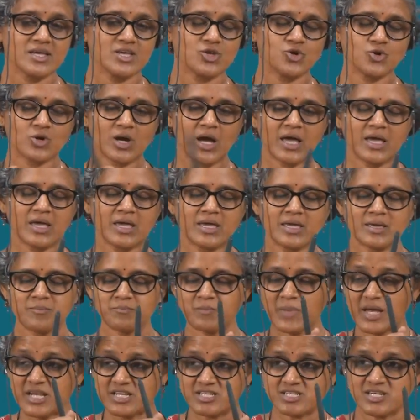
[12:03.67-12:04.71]
You I
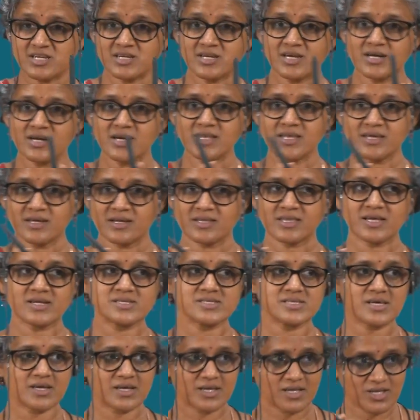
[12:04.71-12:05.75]
mentioned earlier
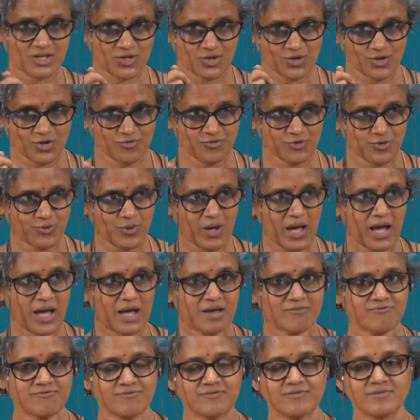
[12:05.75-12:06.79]
that you know if you
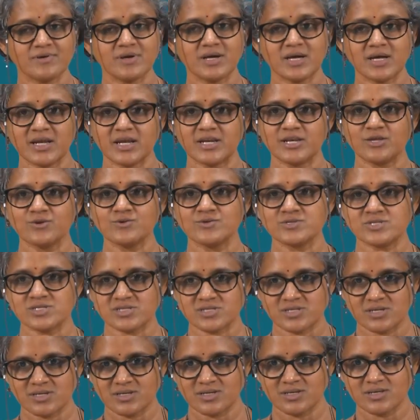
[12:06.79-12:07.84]
have a
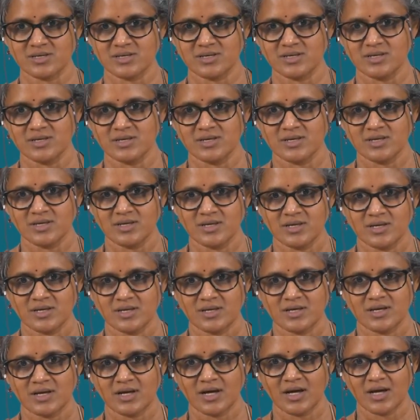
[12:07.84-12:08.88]
reduced
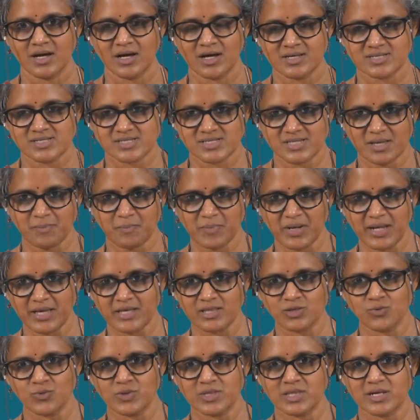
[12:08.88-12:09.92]
uh, step
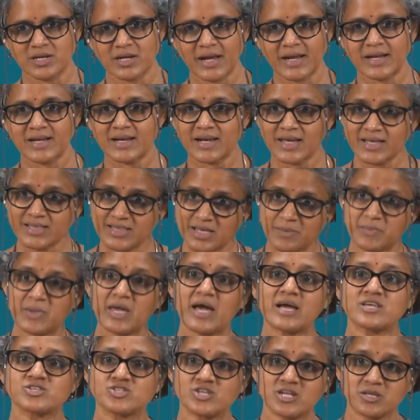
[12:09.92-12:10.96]
length with the right leg there may
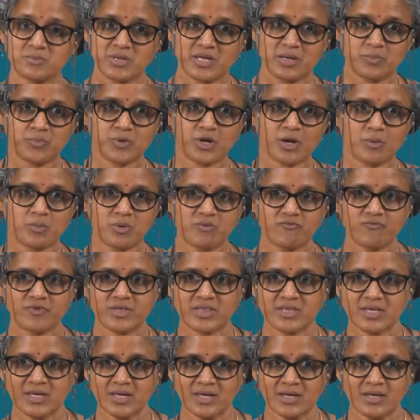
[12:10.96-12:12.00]
actually be a problem
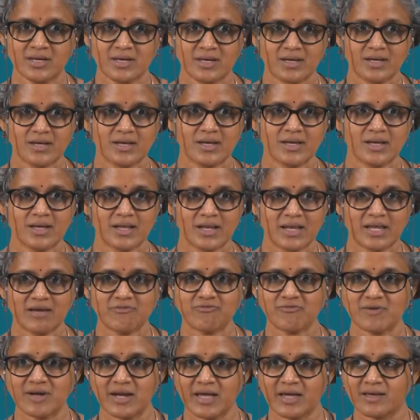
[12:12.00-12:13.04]
with the
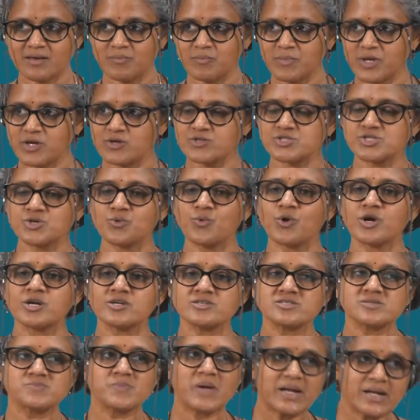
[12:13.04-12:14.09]
left leg because you want
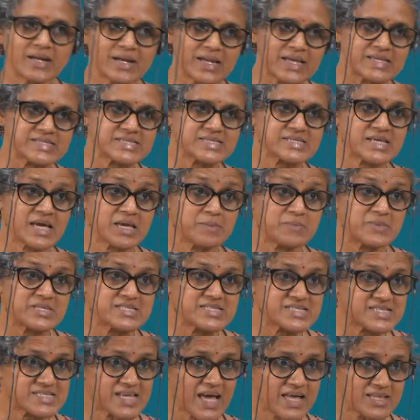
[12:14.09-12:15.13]
to spend less time in
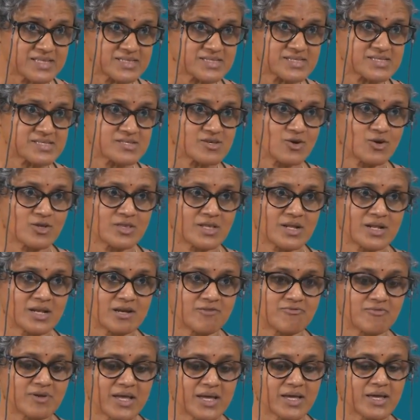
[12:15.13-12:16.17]
stance on the
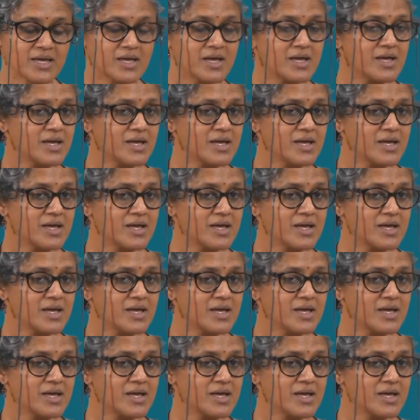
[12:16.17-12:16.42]
left leg.